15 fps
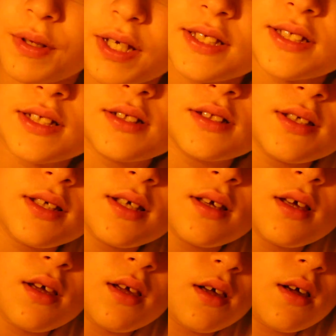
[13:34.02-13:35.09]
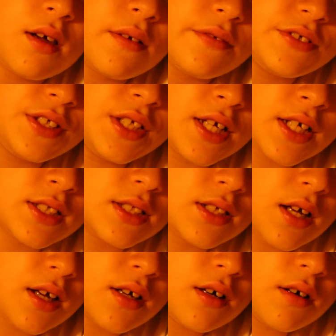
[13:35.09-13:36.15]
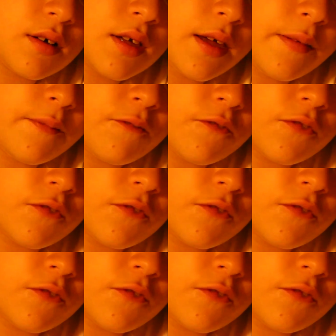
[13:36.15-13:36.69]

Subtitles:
basically, ZX Design Co came